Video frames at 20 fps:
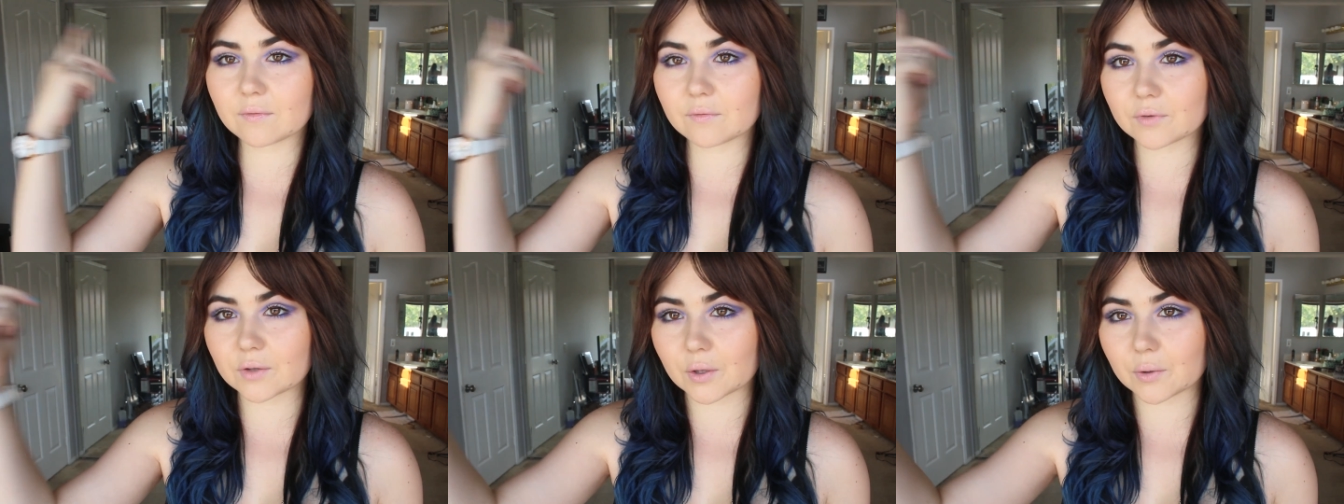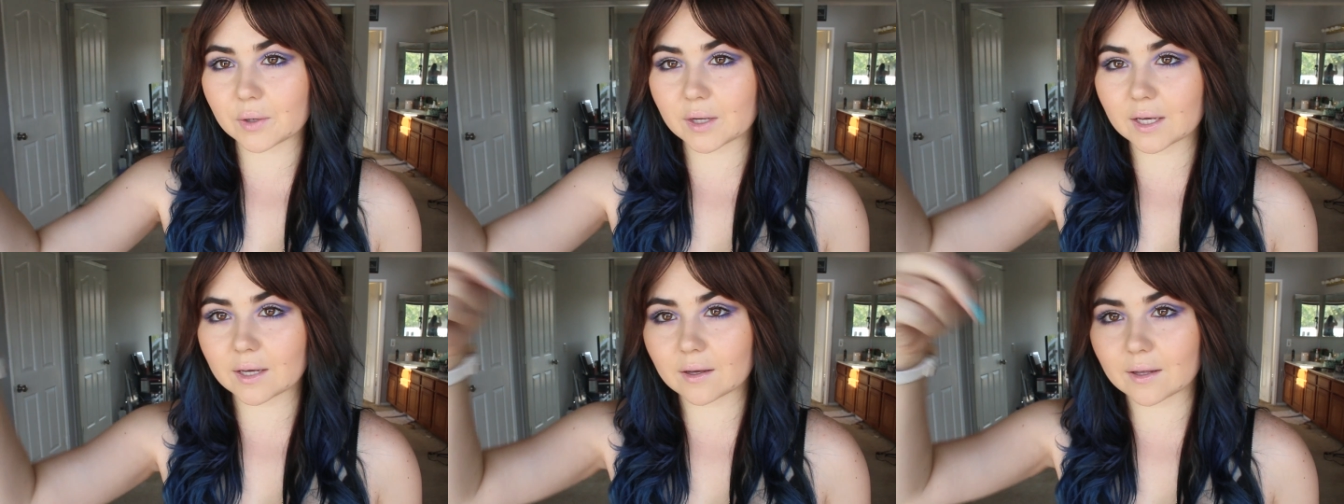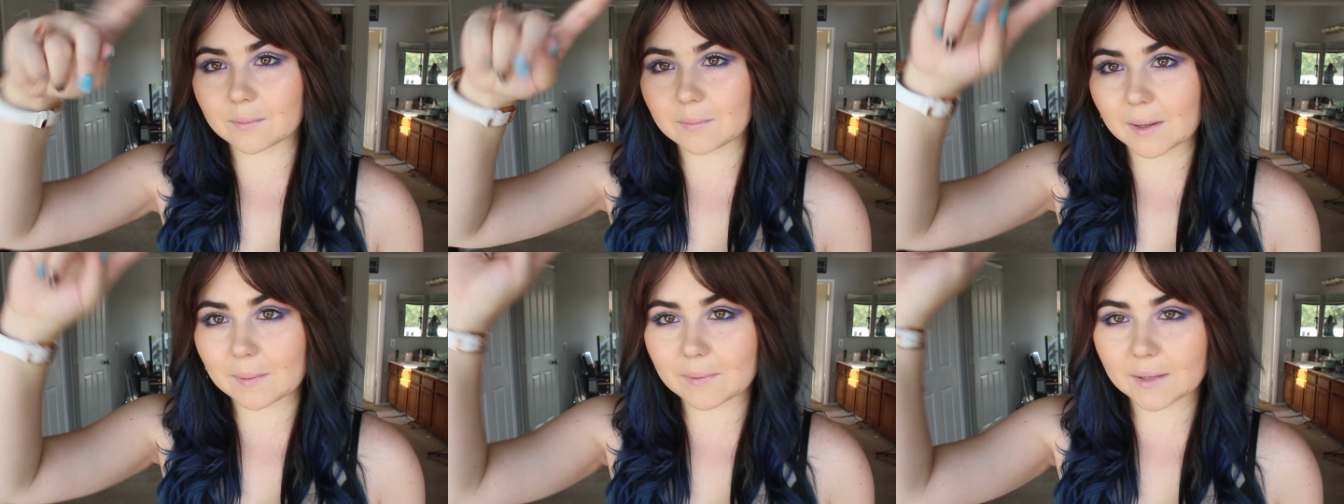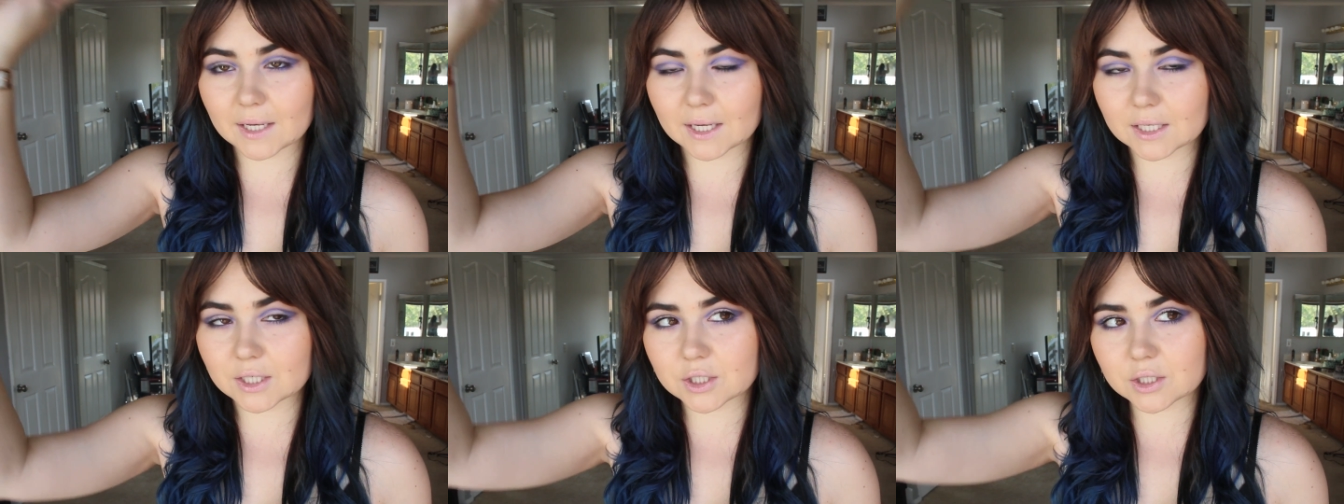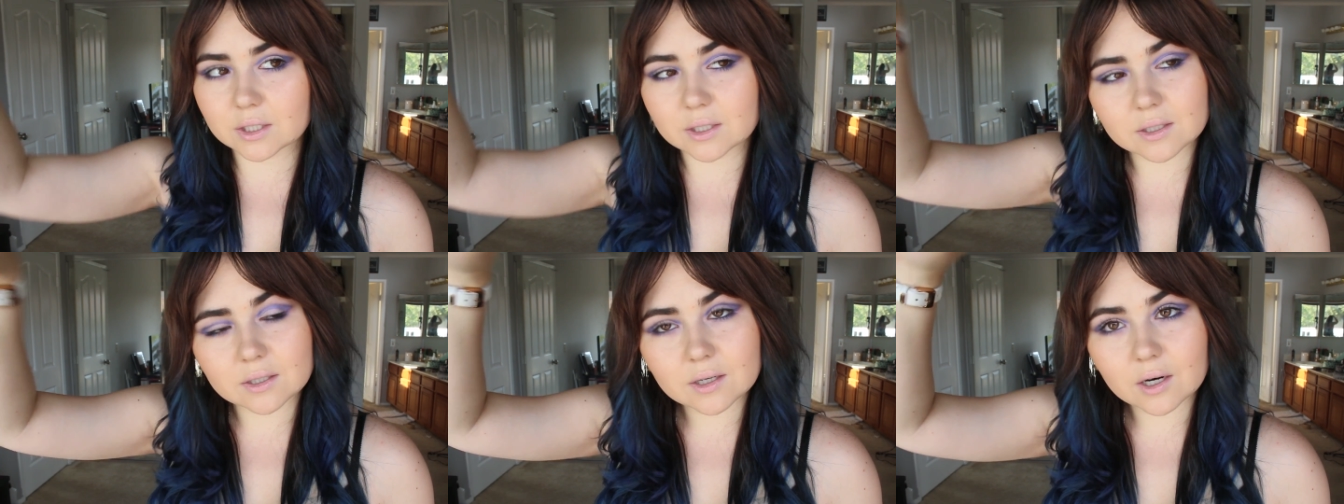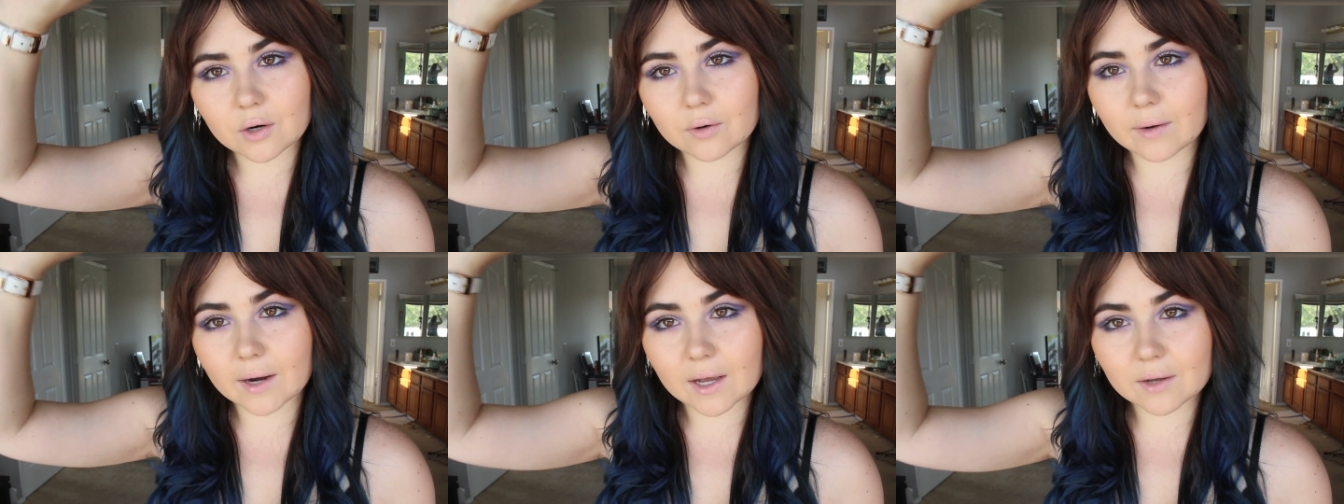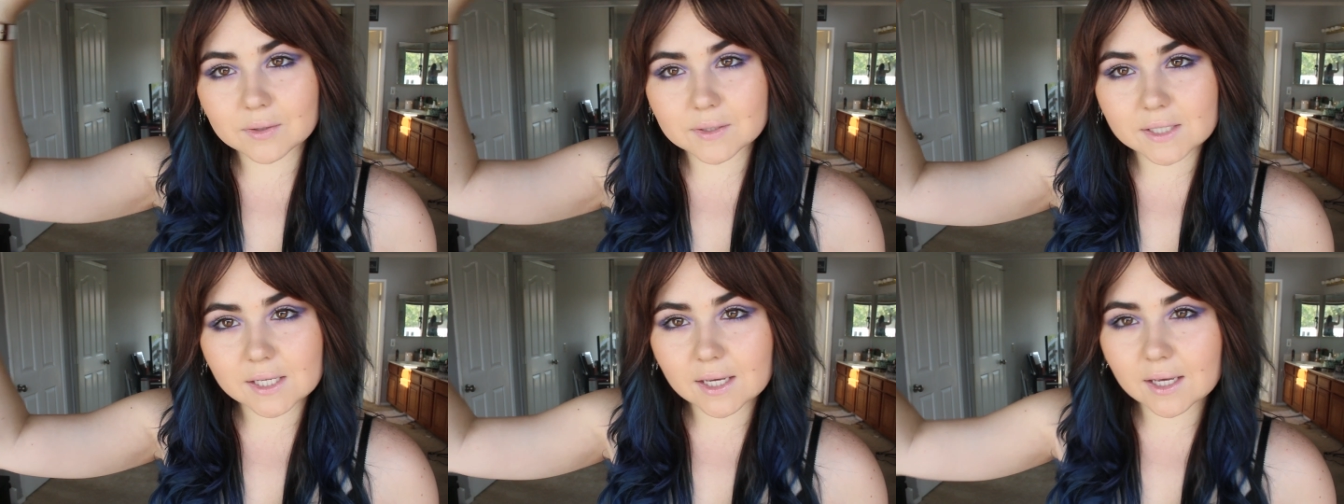floating in my page
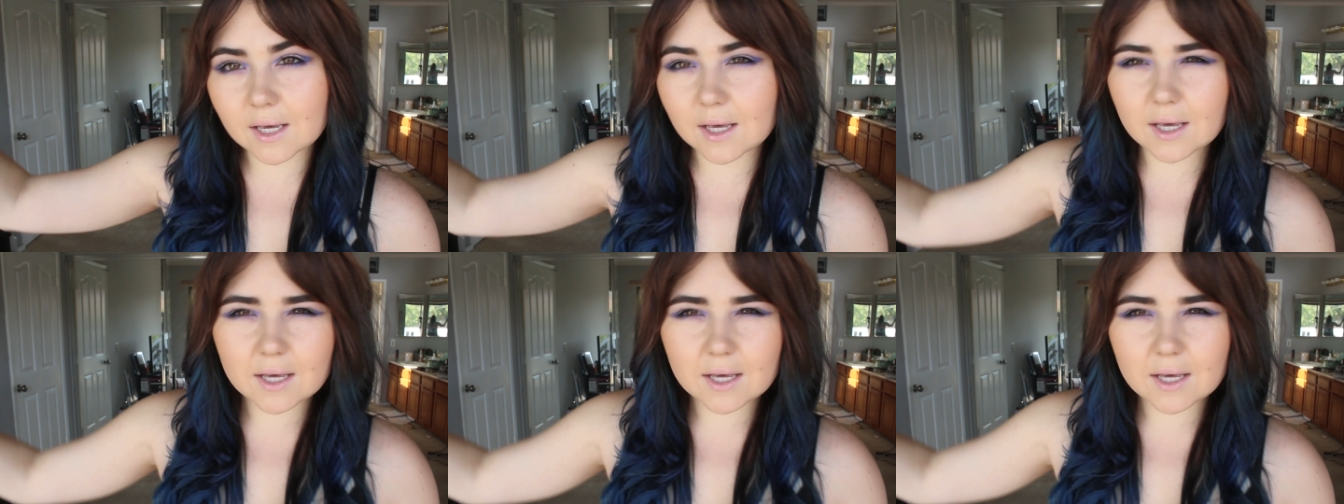around.